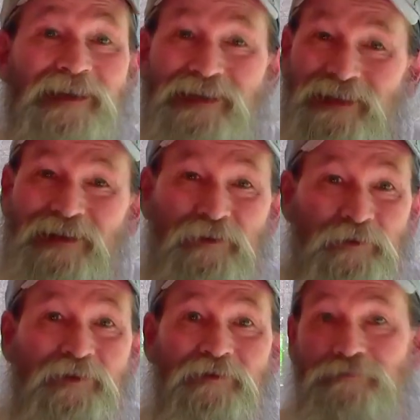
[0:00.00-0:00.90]

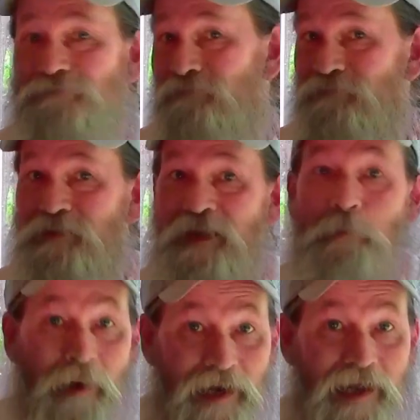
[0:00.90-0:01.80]
it
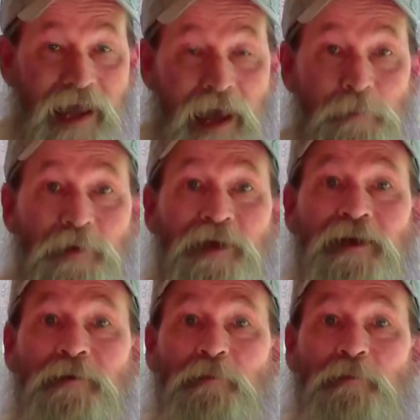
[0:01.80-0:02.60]
might happen,